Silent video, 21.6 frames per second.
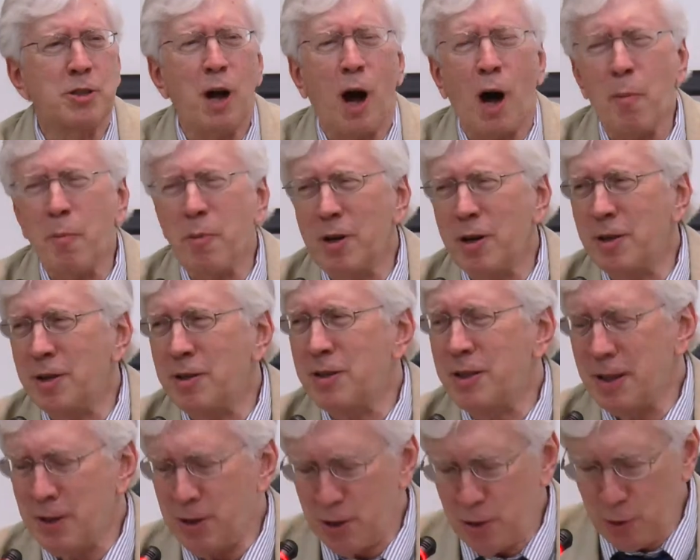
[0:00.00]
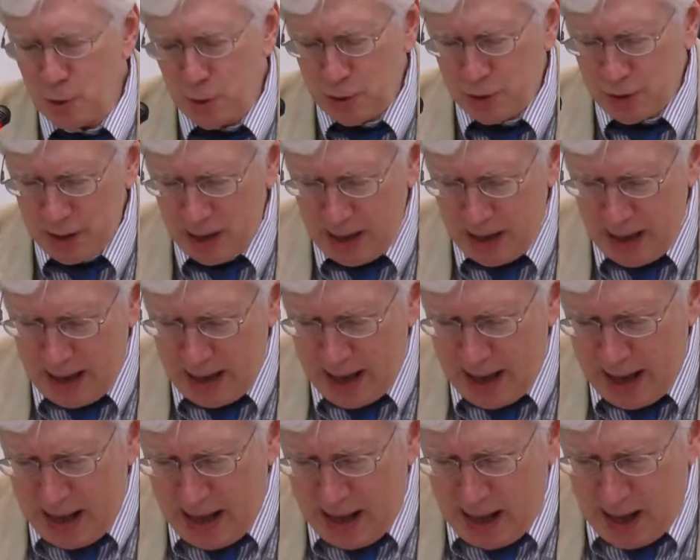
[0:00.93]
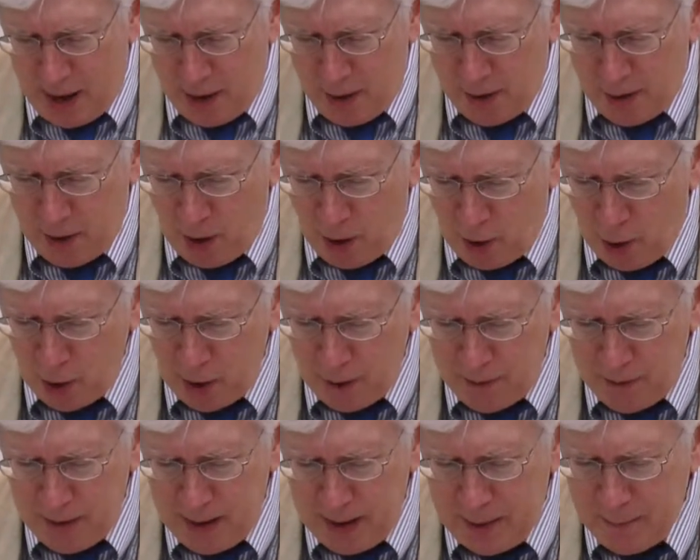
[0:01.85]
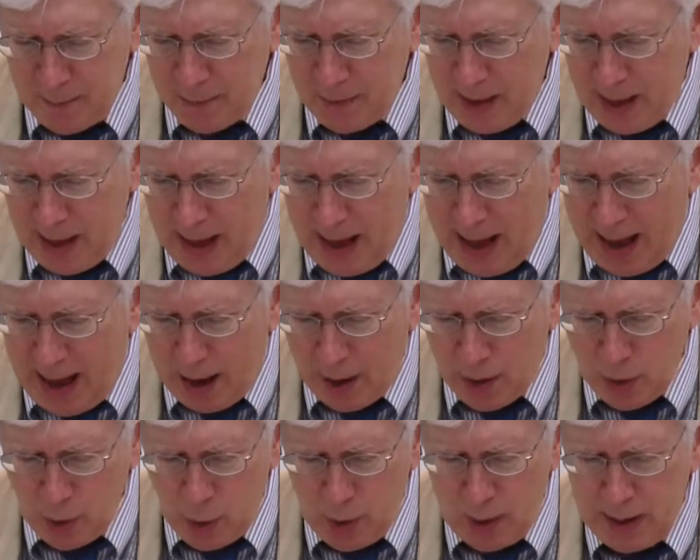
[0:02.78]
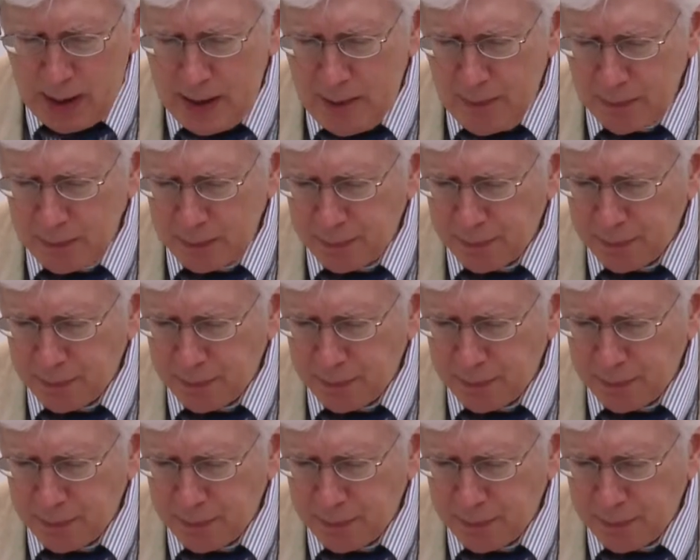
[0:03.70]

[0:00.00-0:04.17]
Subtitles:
dominance issues, all of the, how do we